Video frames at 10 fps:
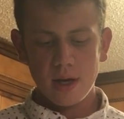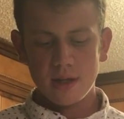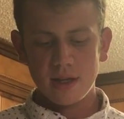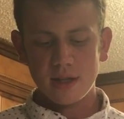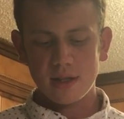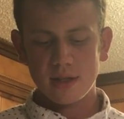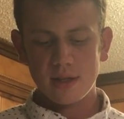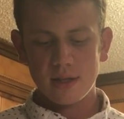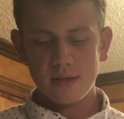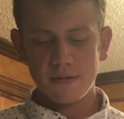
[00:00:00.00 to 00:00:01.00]
It takes
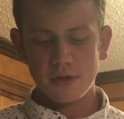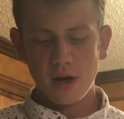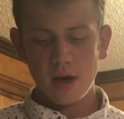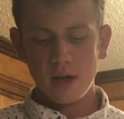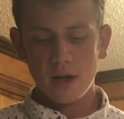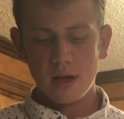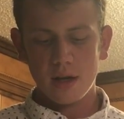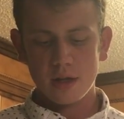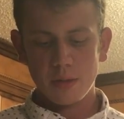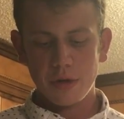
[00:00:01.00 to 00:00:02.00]
extensive training
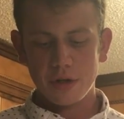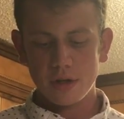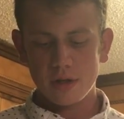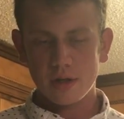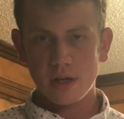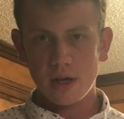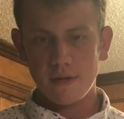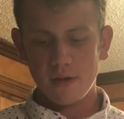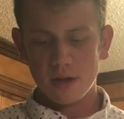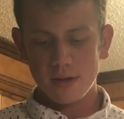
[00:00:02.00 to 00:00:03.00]
and experience to understand
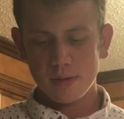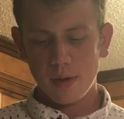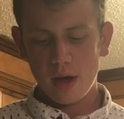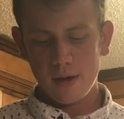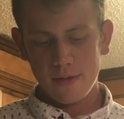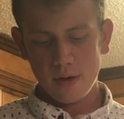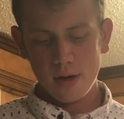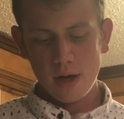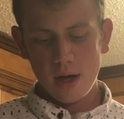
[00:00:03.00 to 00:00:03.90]
a victim's behavior